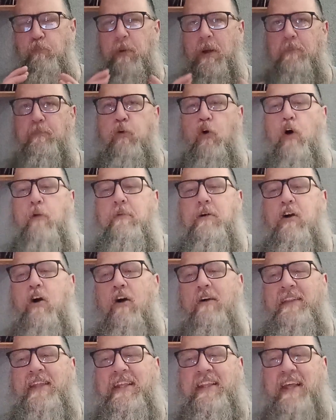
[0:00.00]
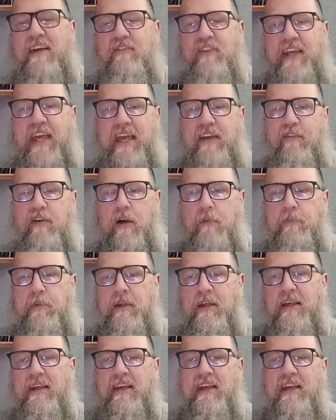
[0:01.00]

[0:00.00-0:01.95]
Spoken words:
But Paul McCartney never gave up.